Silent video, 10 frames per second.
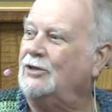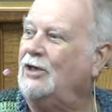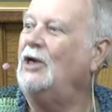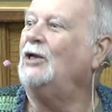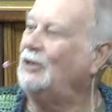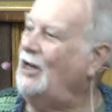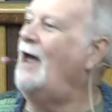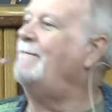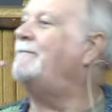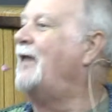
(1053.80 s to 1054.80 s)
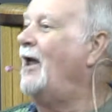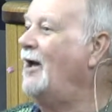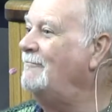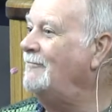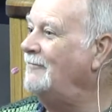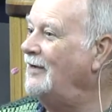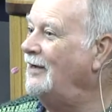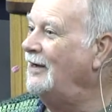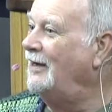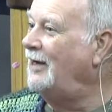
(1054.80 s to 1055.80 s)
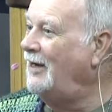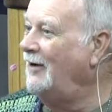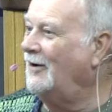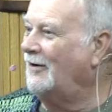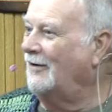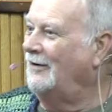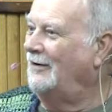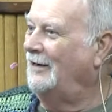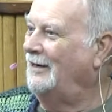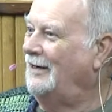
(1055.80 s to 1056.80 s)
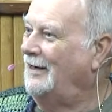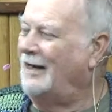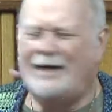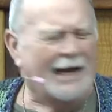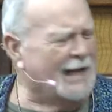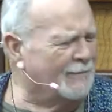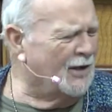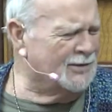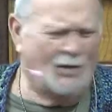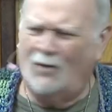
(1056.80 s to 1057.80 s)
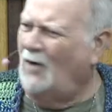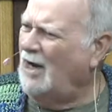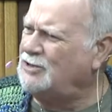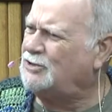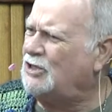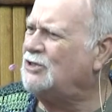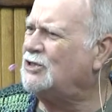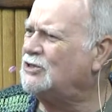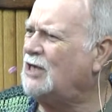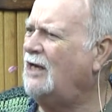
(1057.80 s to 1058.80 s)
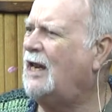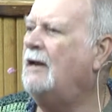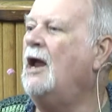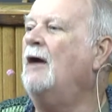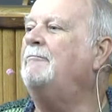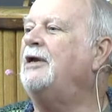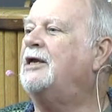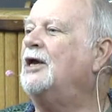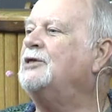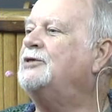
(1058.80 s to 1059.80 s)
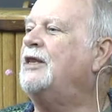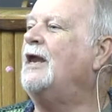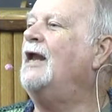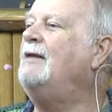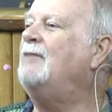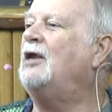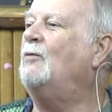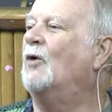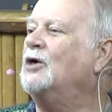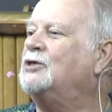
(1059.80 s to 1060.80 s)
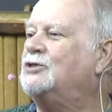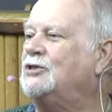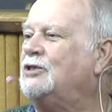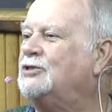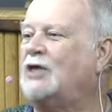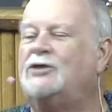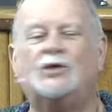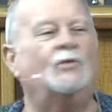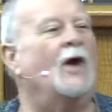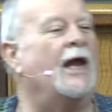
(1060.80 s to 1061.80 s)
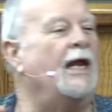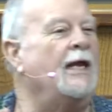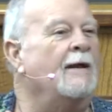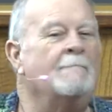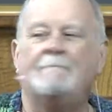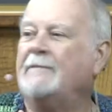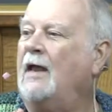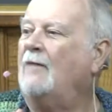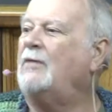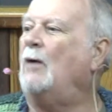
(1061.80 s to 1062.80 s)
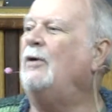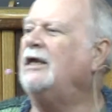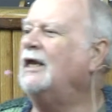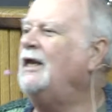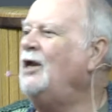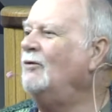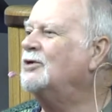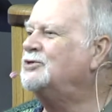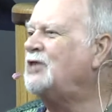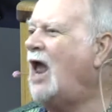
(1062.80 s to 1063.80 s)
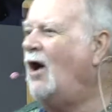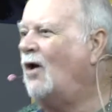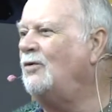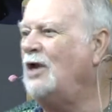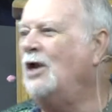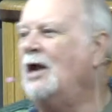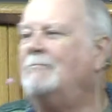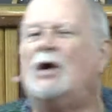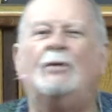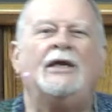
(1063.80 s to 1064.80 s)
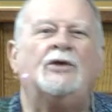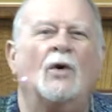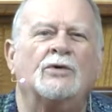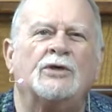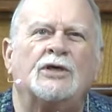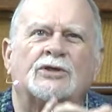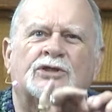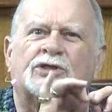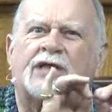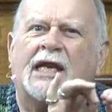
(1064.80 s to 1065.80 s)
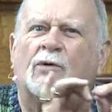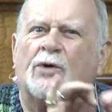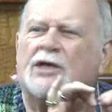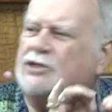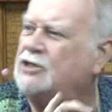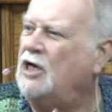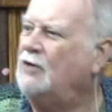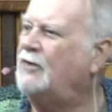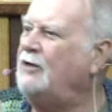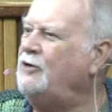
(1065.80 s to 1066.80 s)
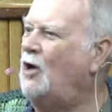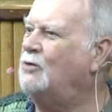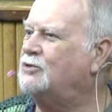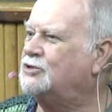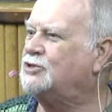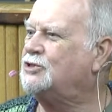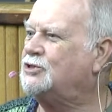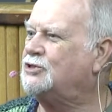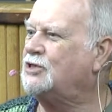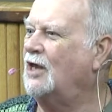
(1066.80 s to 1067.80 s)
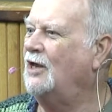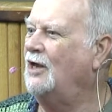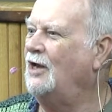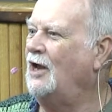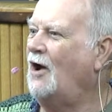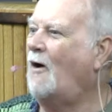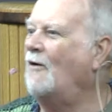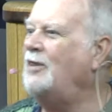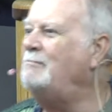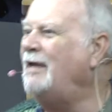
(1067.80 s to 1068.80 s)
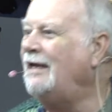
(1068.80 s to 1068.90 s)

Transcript: ears, let them hear. And I kept on saying, why is Jesus saying it? Because the enemy works in such a way that we can hear a sound, but we don't distinguish the notes